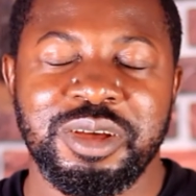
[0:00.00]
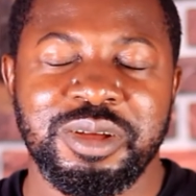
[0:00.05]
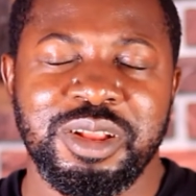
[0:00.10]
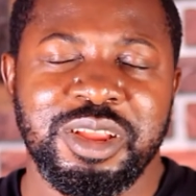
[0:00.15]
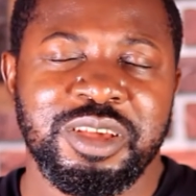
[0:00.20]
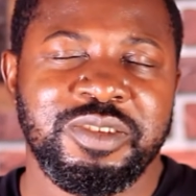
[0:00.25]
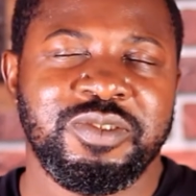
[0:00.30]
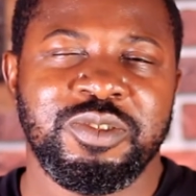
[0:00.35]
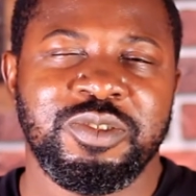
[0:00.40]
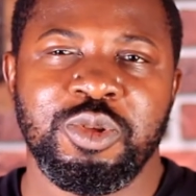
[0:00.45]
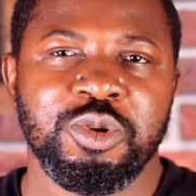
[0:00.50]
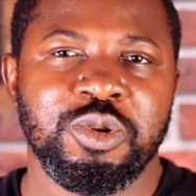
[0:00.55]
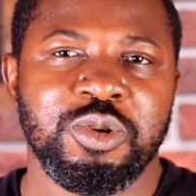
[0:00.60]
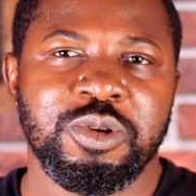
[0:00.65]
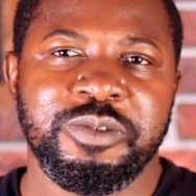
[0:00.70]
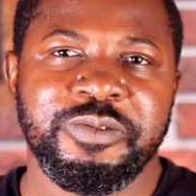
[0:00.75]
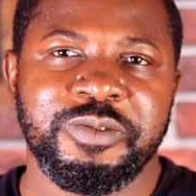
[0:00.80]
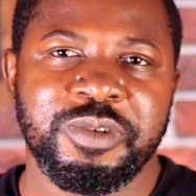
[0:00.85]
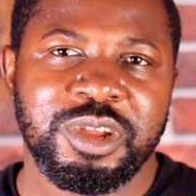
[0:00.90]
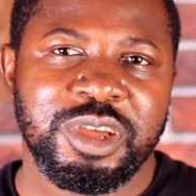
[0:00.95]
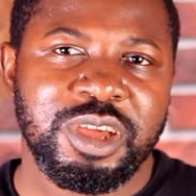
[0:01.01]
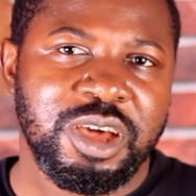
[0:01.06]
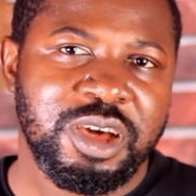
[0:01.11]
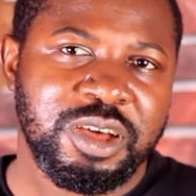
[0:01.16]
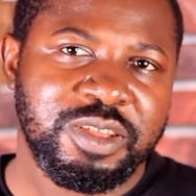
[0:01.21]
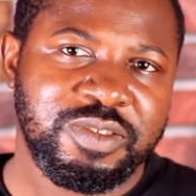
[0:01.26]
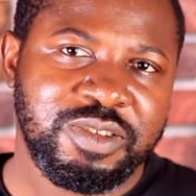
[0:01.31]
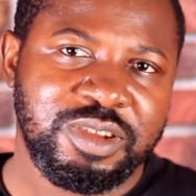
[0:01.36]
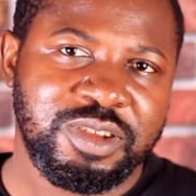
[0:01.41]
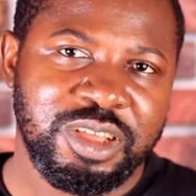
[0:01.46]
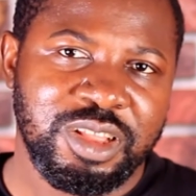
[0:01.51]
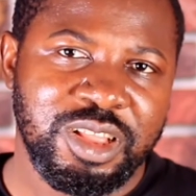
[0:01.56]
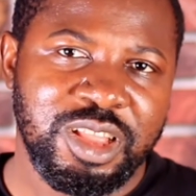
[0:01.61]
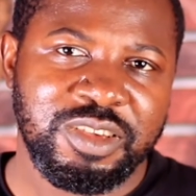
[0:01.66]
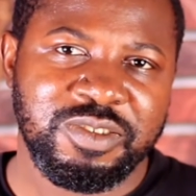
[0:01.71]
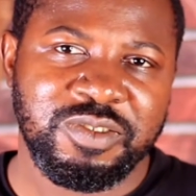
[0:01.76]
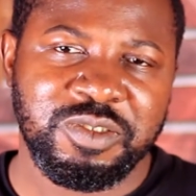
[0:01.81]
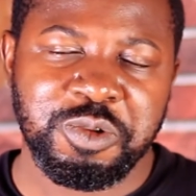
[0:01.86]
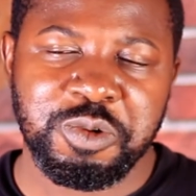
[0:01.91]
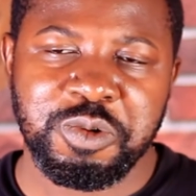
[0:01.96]
Let's do good for the continent.
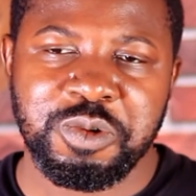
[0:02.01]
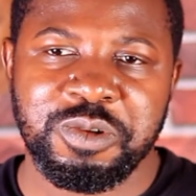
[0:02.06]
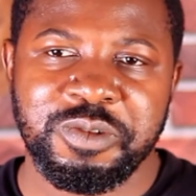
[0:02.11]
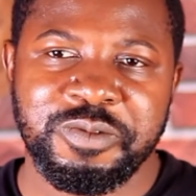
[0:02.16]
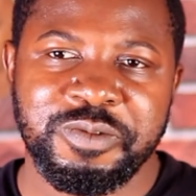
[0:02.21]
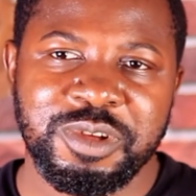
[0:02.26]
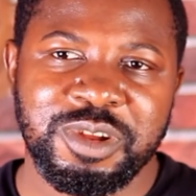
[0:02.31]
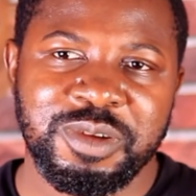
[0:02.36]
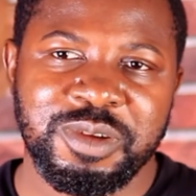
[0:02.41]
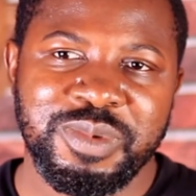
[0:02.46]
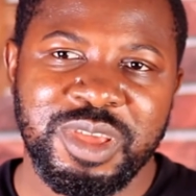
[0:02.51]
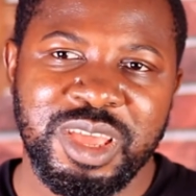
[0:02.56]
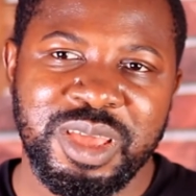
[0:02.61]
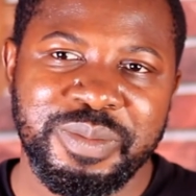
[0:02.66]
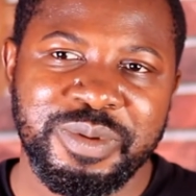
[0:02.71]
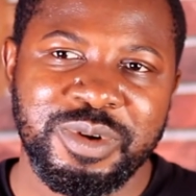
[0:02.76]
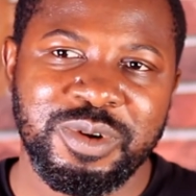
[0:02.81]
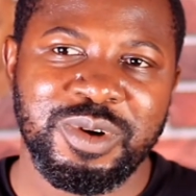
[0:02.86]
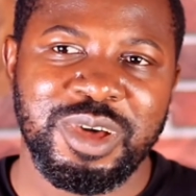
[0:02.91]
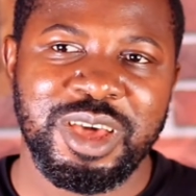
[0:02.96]
Let's do good for the people.